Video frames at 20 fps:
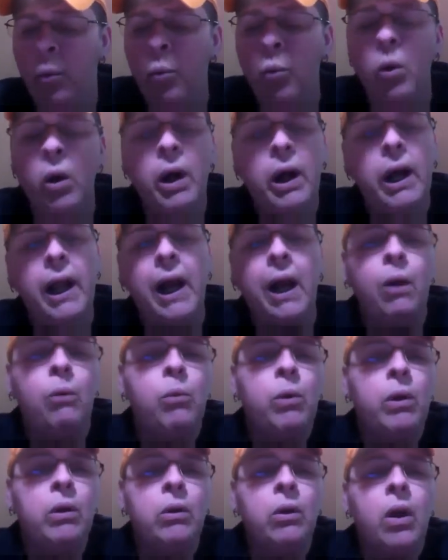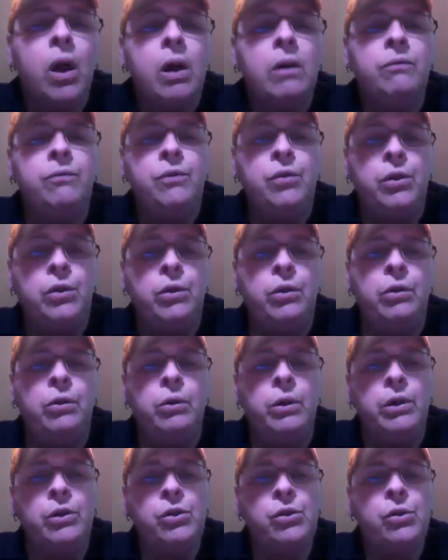what I would love to do
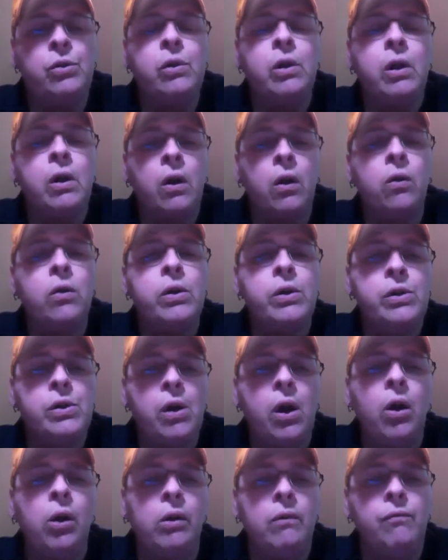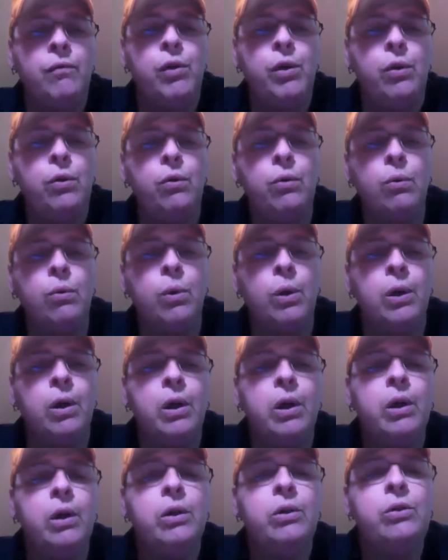is to encourage all of you
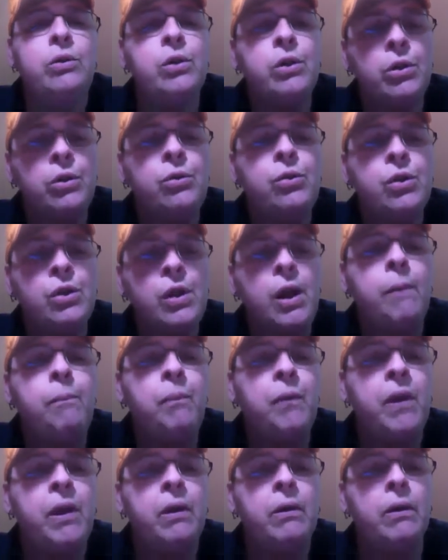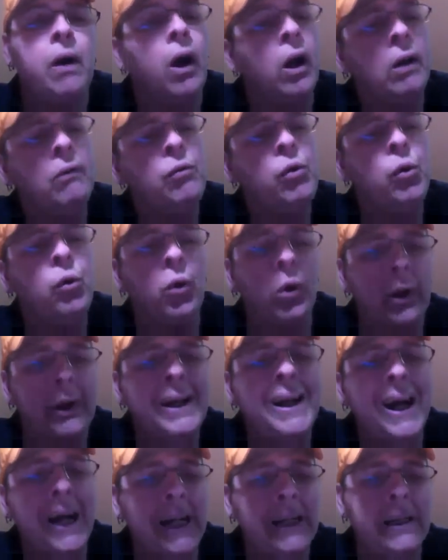to do something, all of you who are
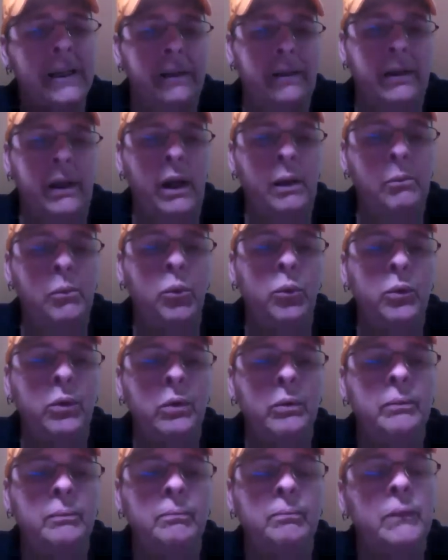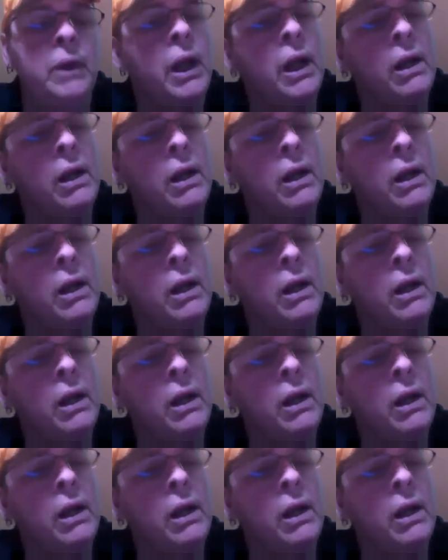not disabled, and